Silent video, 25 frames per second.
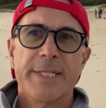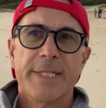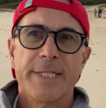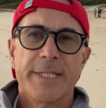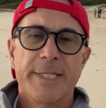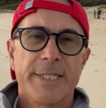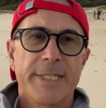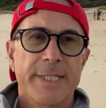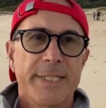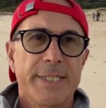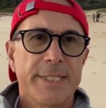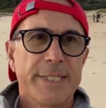
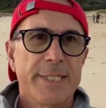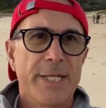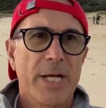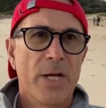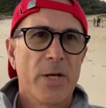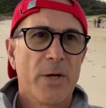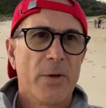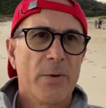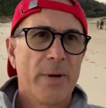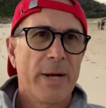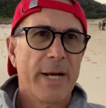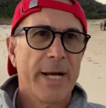
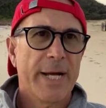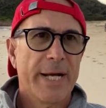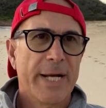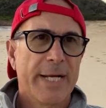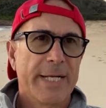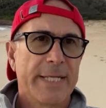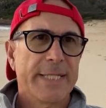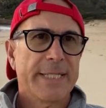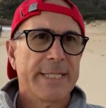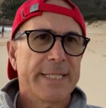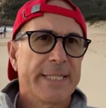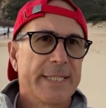So
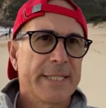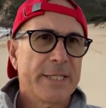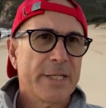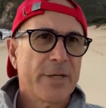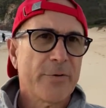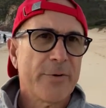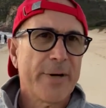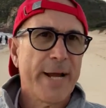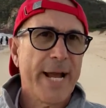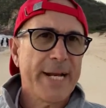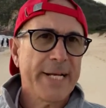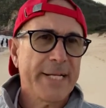
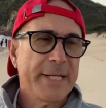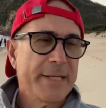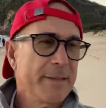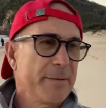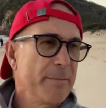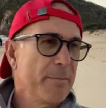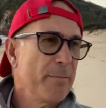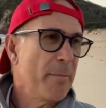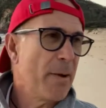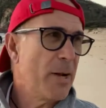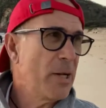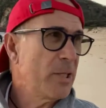create
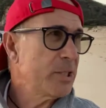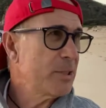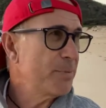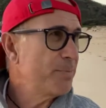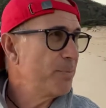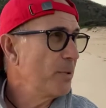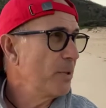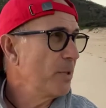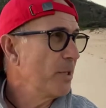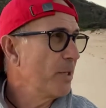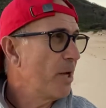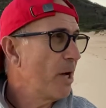
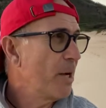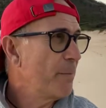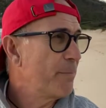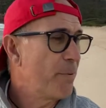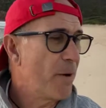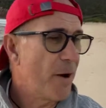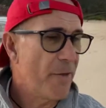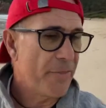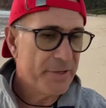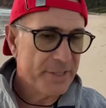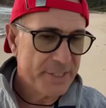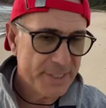multiple
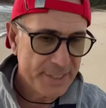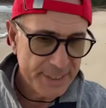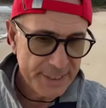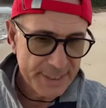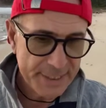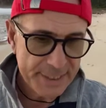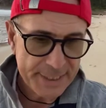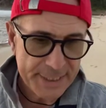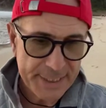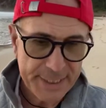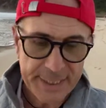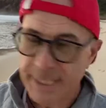
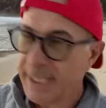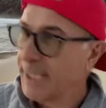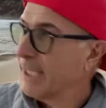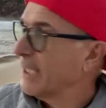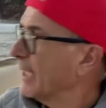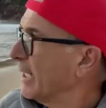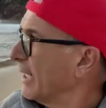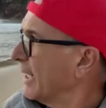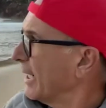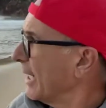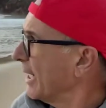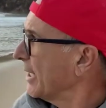hypotheses
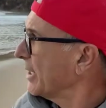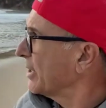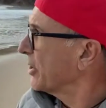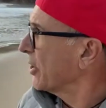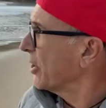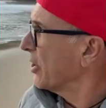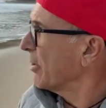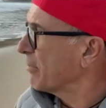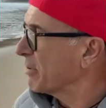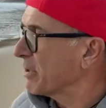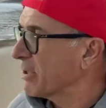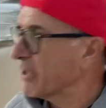in
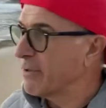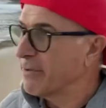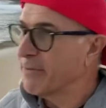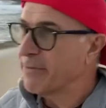terms of